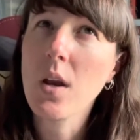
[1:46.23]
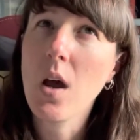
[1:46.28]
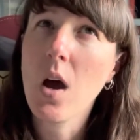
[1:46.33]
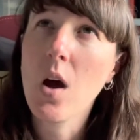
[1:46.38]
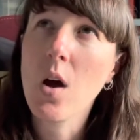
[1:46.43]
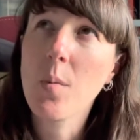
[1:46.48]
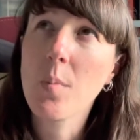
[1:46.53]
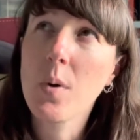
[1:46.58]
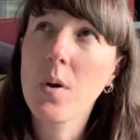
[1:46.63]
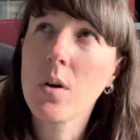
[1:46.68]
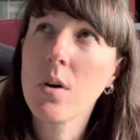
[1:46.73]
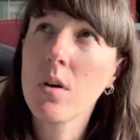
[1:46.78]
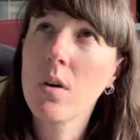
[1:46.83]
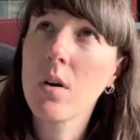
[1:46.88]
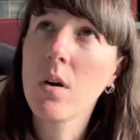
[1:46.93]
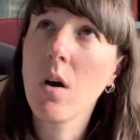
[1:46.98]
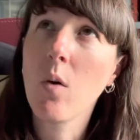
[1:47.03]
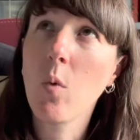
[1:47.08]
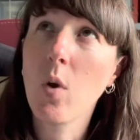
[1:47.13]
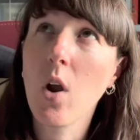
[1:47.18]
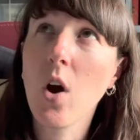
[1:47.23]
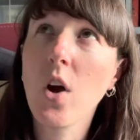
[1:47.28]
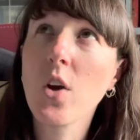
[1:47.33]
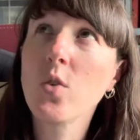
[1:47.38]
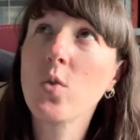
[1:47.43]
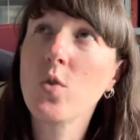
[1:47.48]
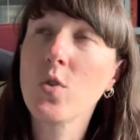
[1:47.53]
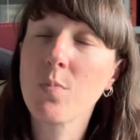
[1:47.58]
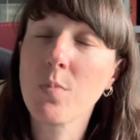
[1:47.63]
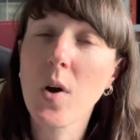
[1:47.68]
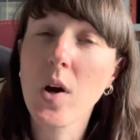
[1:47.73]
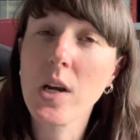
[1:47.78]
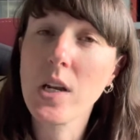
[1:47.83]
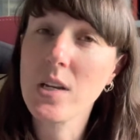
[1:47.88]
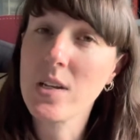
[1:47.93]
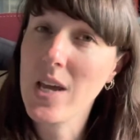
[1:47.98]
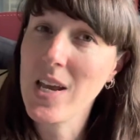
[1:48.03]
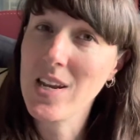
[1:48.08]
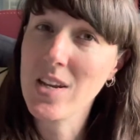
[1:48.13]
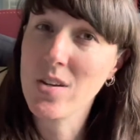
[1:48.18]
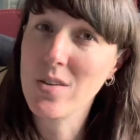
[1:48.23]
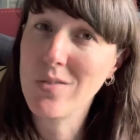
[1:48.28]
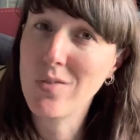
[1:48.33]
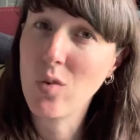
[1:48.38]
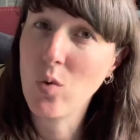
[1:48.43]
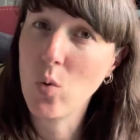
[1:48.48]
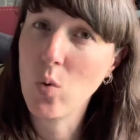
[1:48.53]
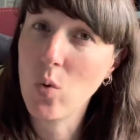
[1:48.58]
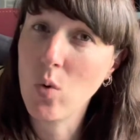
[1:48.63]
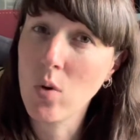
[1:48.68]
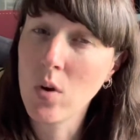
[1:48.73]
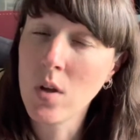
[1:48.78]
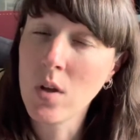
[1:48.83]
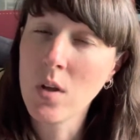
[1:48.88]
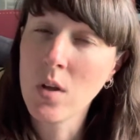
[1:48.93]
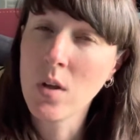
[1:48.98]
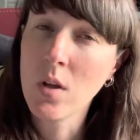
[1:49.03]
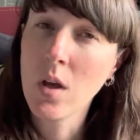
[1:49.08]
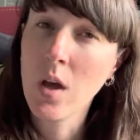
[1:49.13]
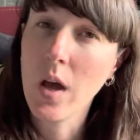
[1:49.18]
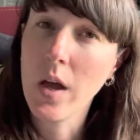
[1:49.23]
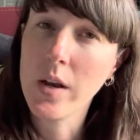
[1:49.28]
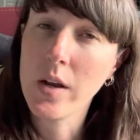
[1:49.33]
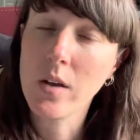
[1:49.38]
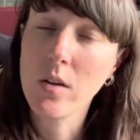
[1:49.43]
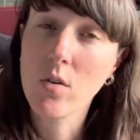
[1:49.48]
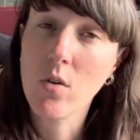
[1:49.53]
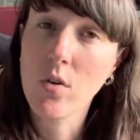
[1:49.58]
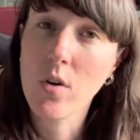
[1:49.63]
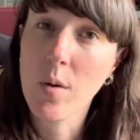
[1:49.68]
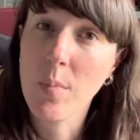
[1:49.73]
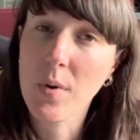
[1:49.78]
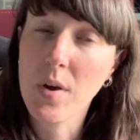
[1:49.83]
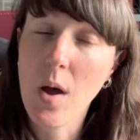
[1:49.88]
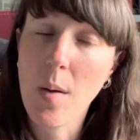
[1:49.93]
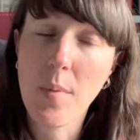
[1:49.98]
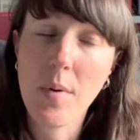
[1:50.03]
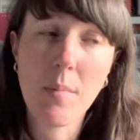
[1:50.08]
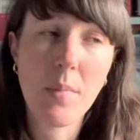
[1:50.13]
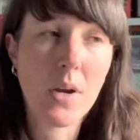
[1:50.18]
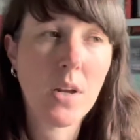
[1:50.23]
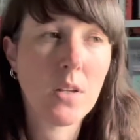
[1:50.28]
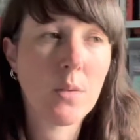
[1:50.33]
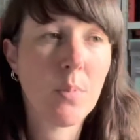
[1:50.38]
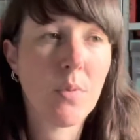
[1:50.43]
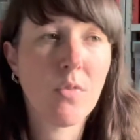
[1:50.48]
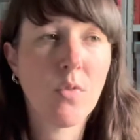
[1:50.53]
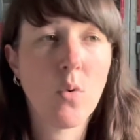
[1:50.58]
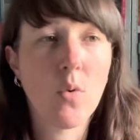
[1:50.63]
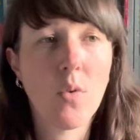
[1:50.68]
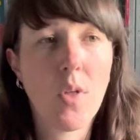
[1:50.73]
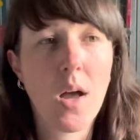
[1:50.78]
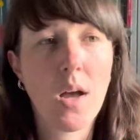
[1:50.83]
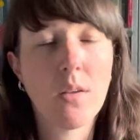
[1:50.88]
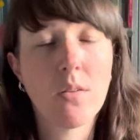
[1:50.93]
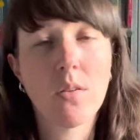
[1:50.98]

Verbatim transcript: up, well, I ordered mine at 10 to 4 and it had gone up a couple of minutes before that.